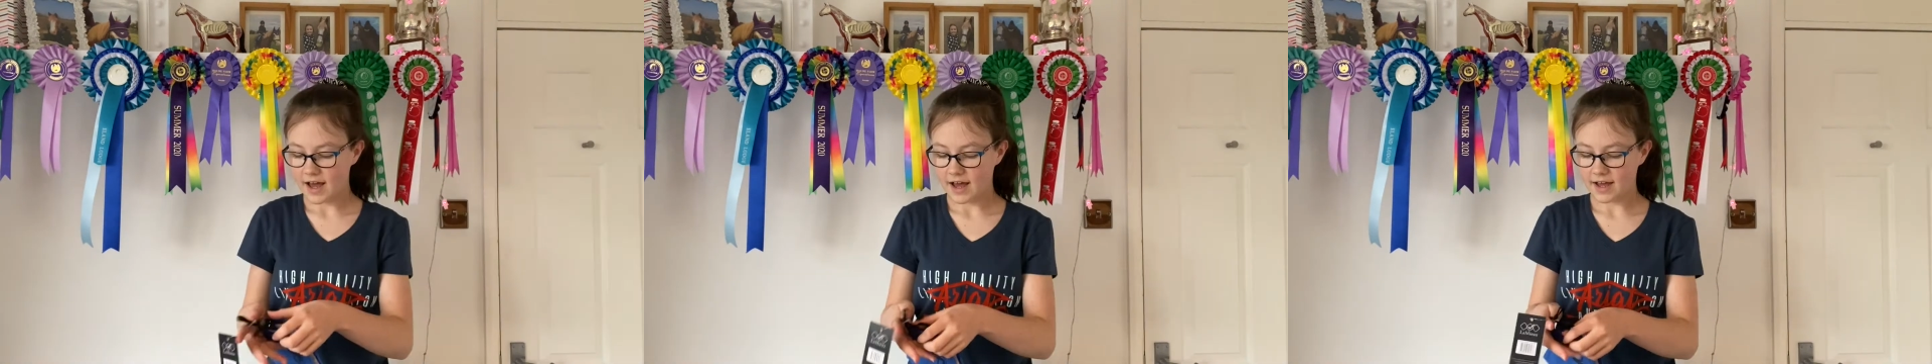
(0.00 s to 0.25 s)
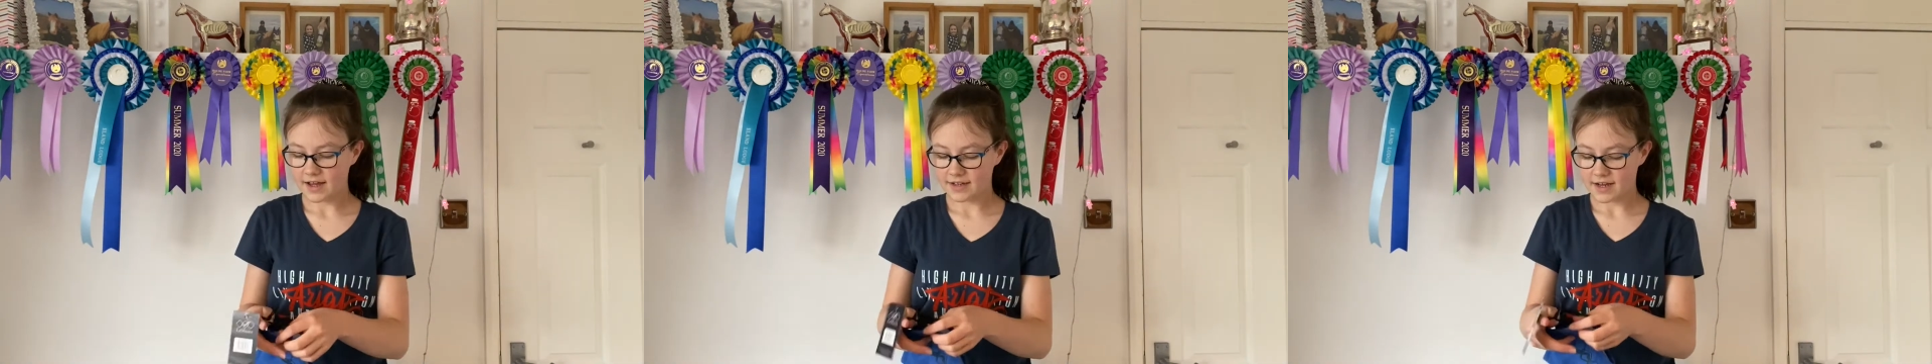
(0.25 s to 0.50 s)

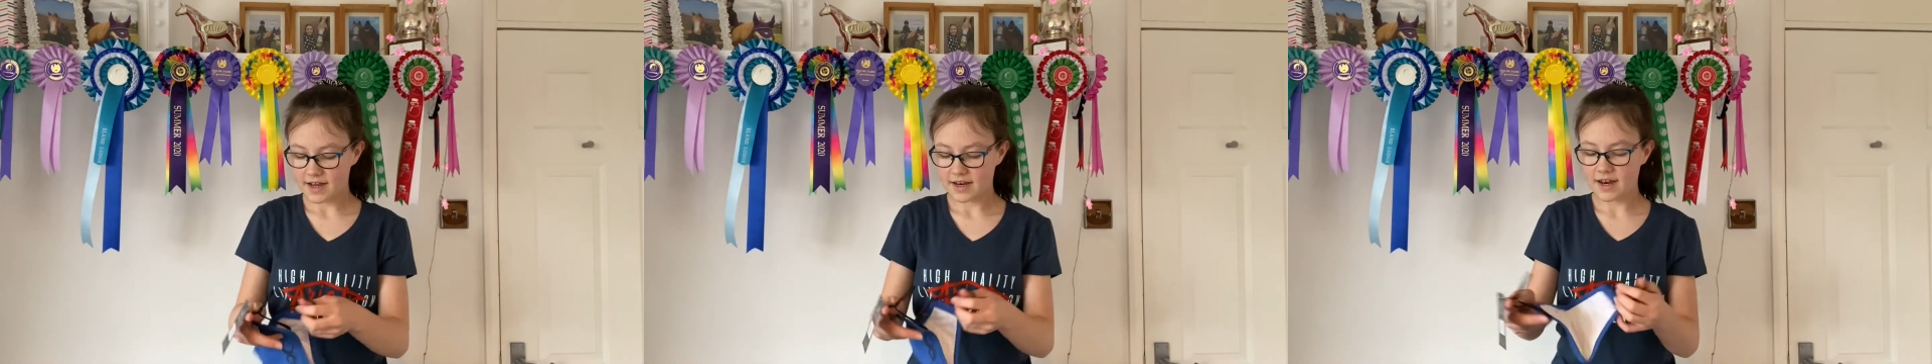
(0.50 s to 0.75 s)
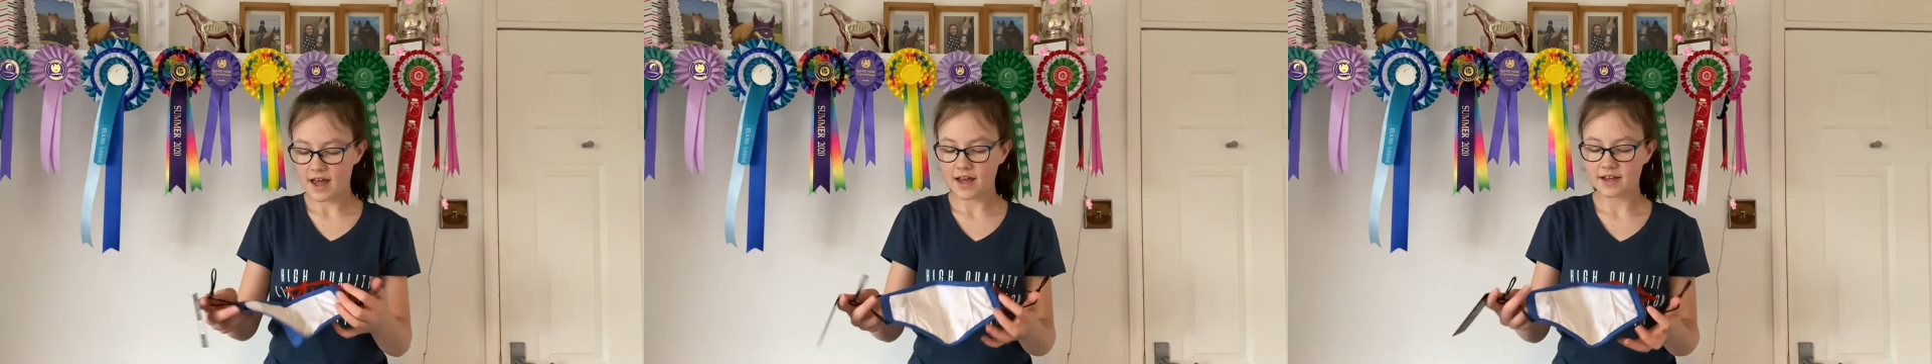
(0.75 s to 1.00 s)
And
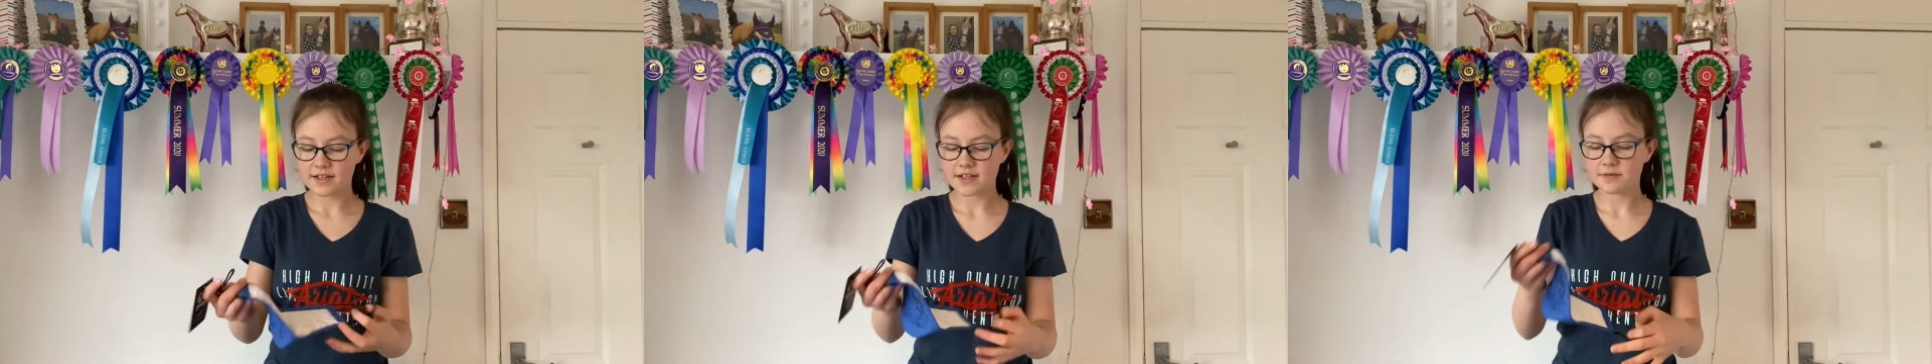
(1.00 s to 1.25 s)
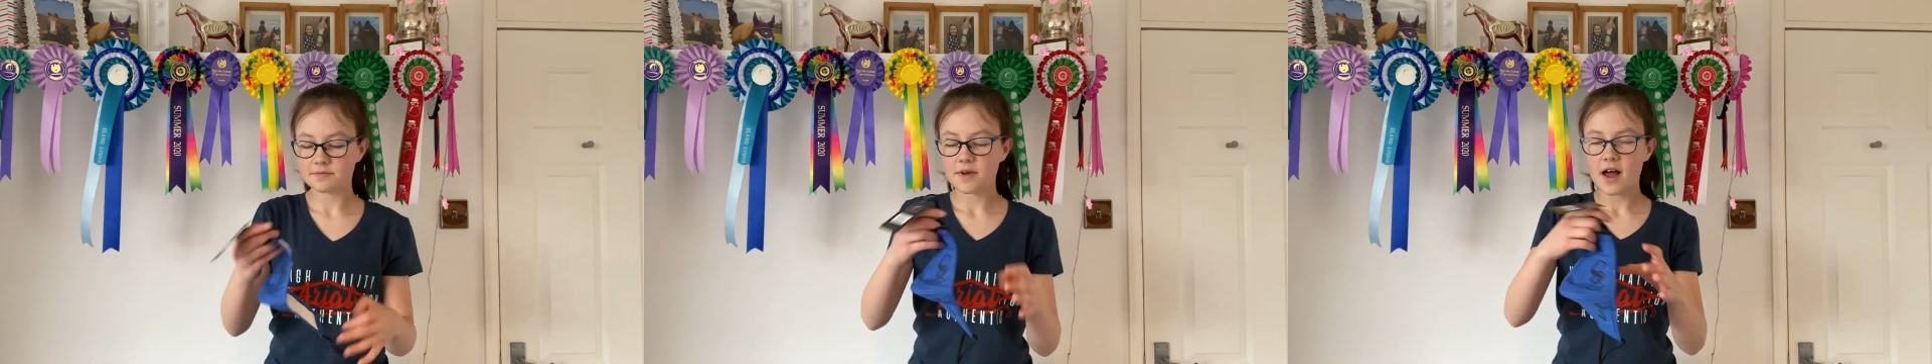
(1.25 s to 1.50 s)
next
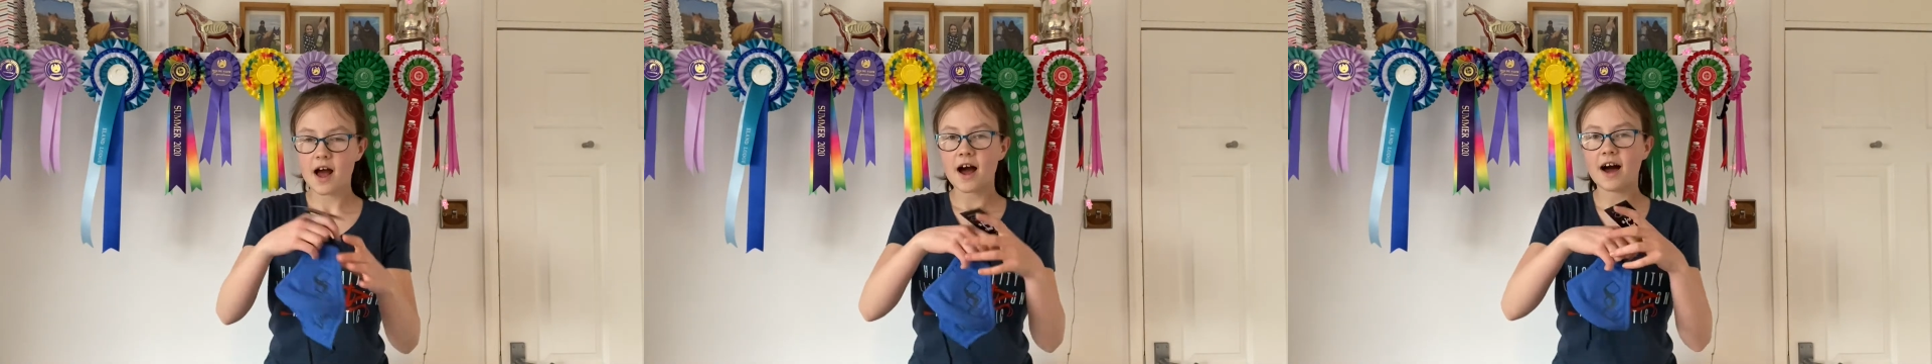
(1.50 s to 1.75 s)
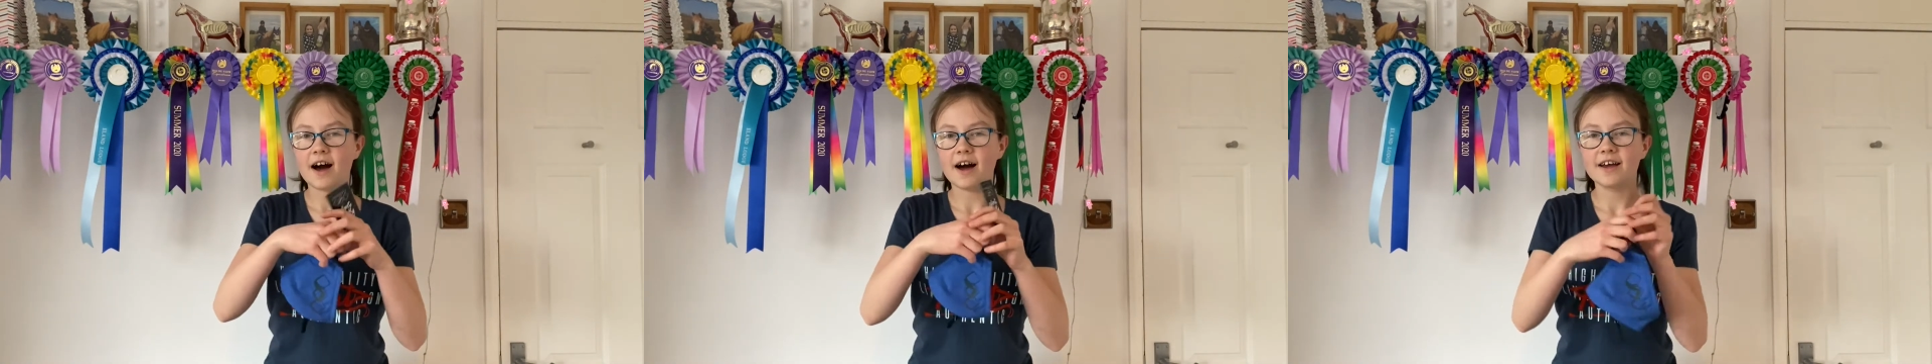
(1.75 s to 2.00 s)

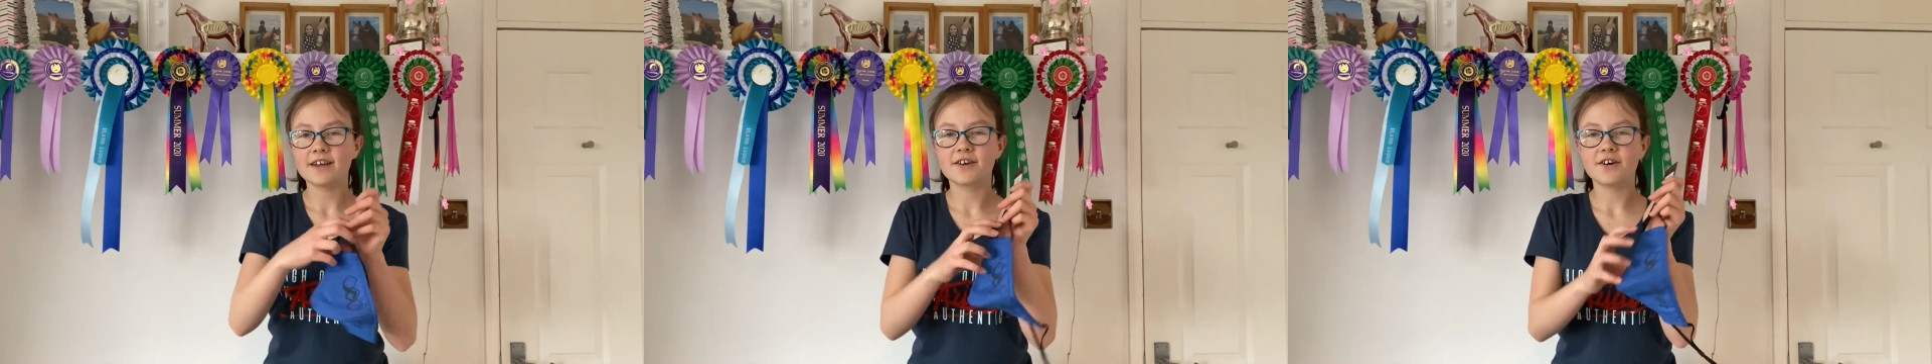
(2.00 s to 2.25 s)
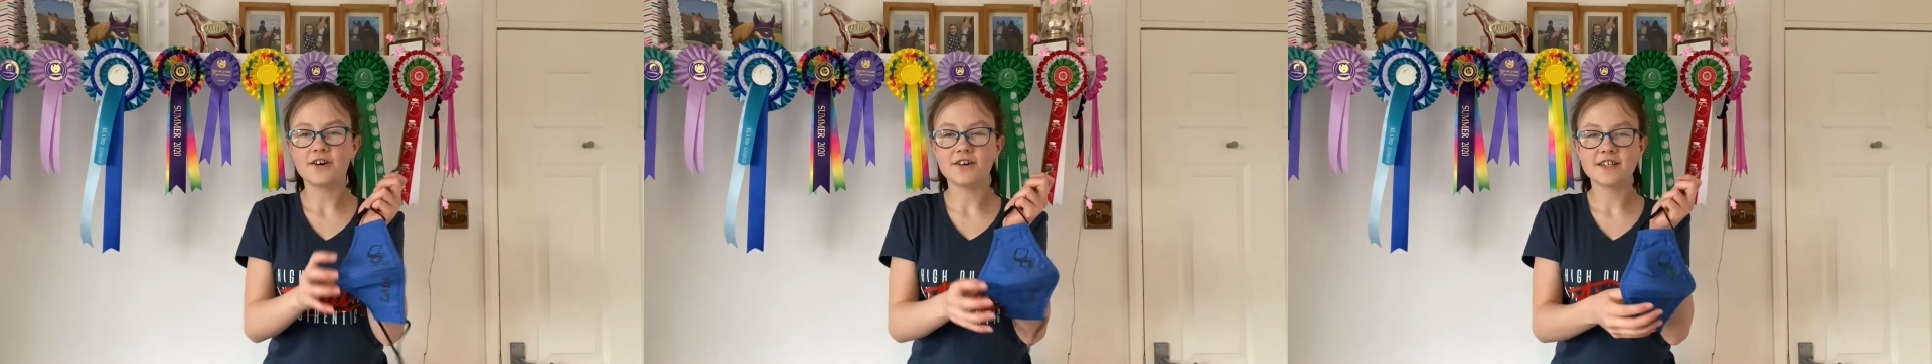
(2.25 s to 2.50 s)
I
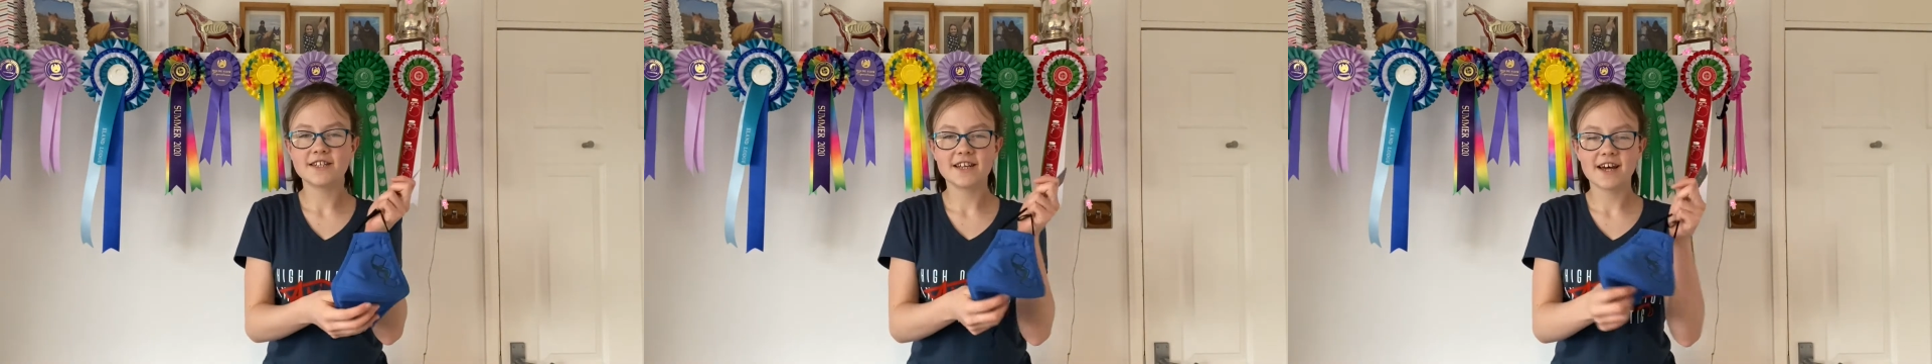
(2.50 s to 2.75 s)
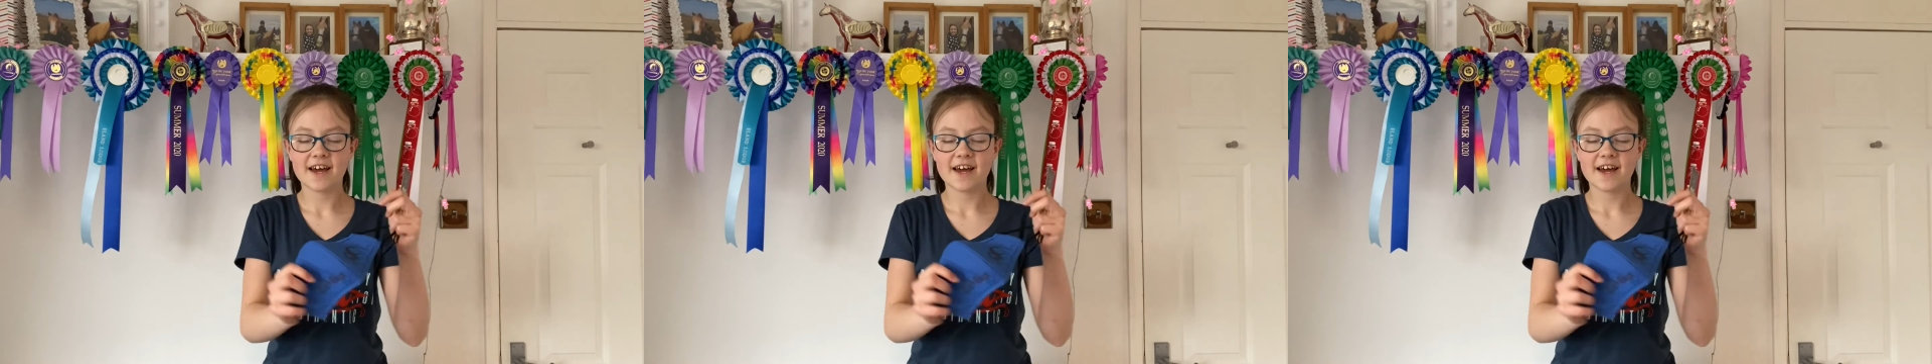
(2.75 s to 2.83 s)
got